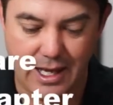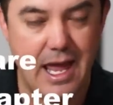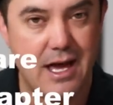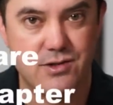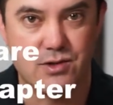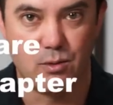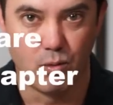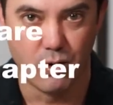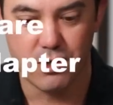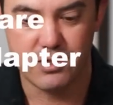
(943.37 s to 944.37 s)
It has
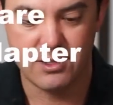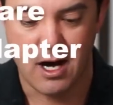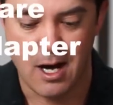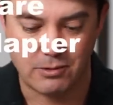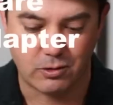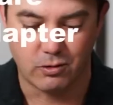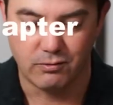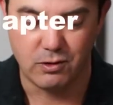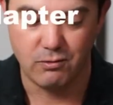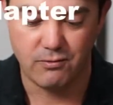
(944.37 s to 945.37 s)
the worst
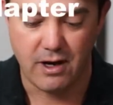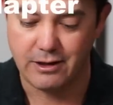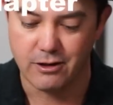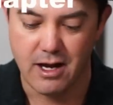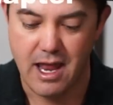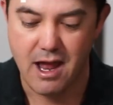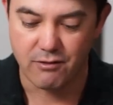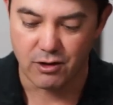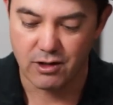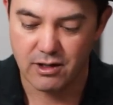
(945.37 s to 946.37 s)
optical viewfinder
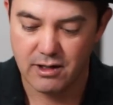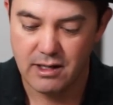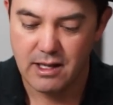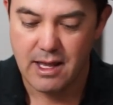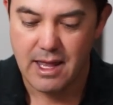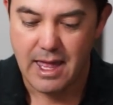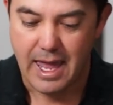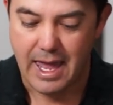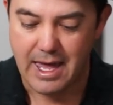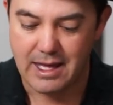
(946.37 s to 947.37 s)
ever,
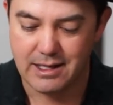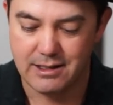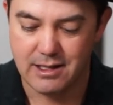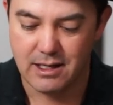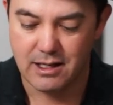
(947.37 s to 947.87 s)
and